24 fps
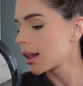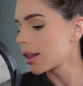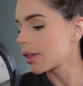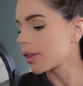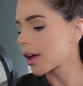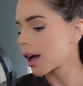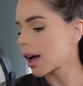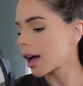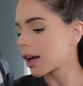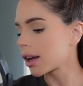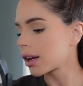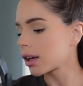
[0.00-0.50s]

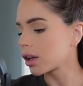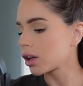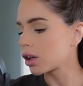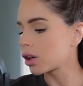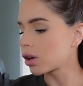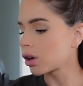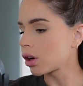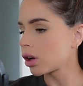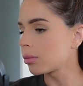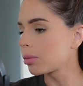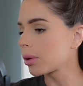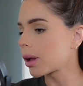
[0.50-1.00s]
that
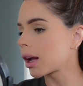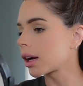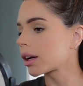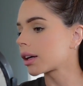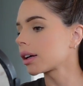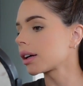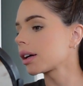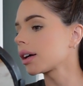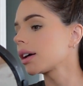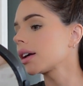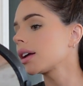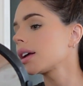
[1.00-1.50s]

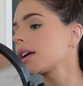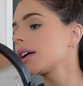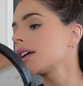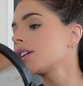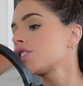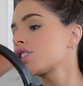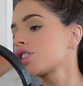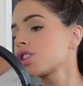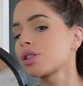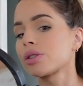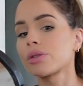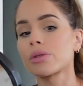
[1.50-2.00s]
gallbladder
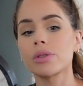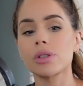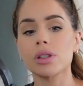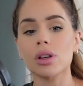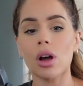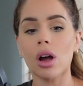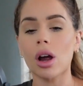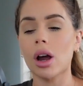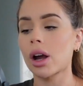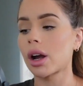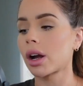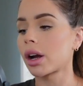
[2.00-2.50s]
issues
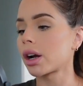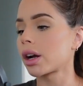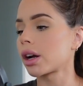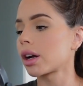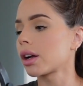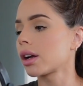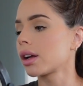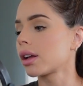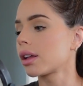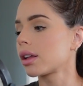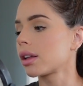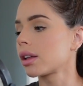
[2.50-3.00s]

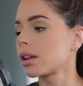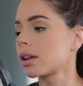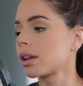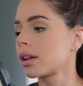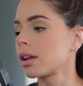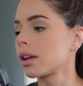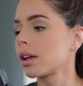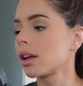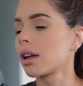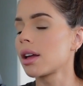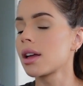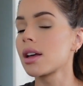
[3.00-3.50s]
are
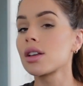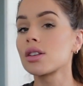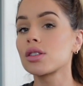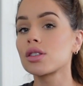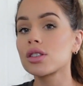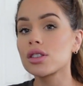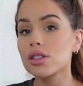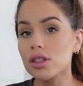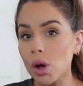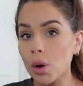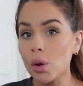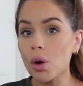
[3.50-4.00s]

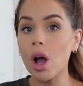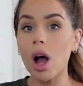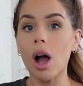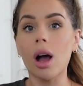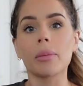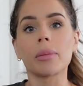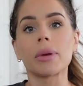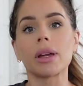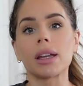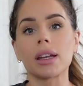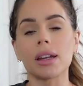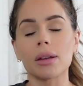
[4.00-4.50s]
so
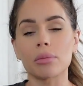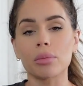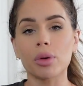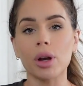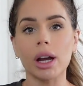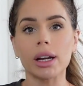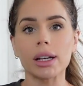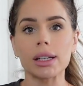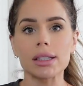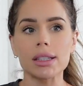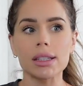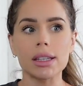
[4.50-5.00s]
common in
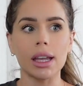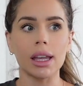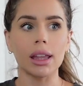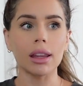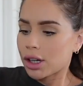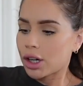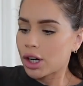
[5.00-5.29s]
pregnancy.